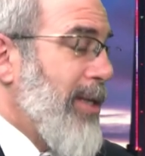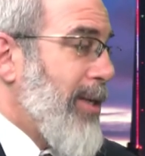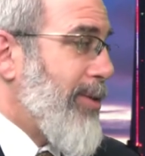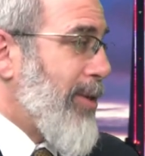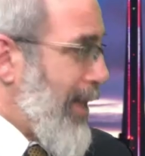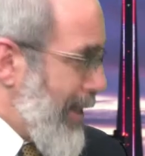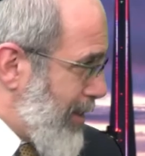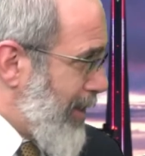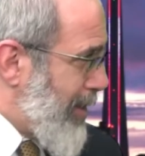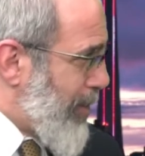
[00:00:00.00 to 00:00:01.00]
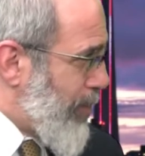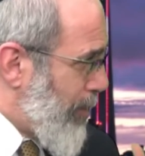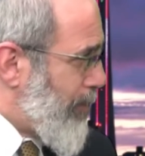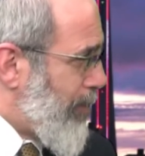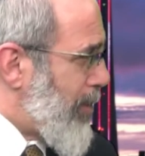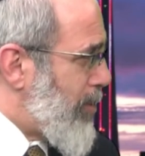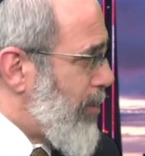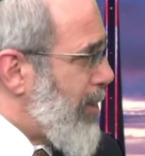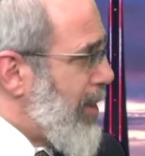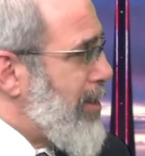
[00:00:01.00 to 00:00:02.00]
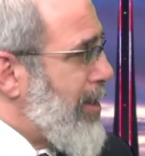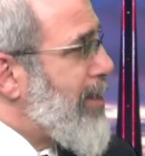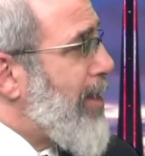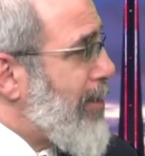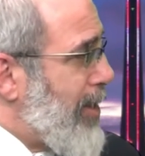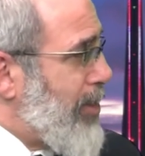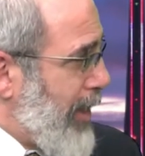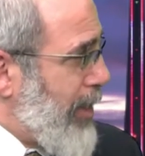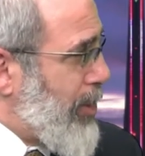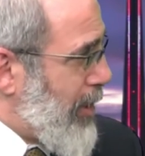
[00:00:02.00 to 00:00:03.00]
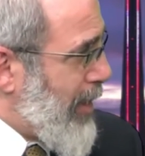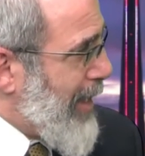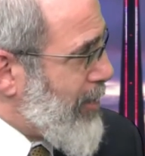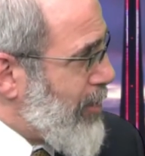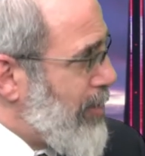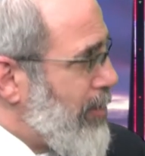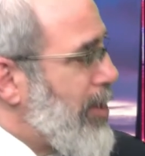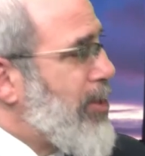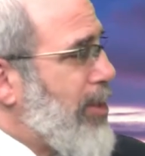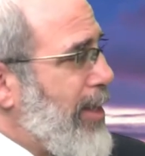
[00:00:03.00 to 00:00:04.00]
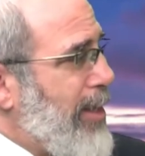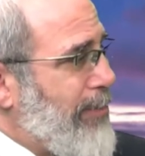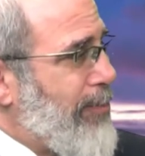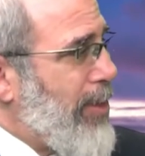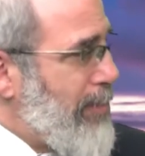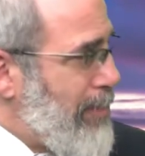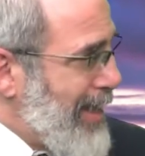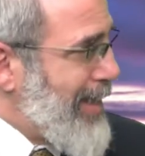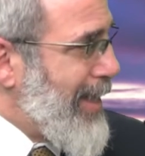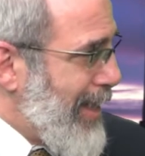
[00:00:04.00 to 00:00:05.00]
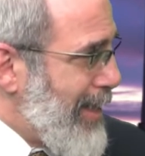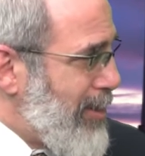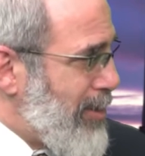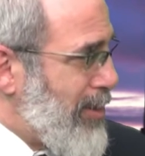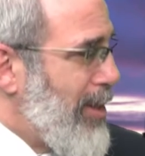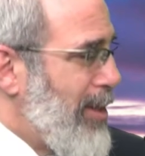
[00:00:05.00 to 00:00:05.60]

The other class that I think you're referring to is the adult education class, which I offer on Monday nights.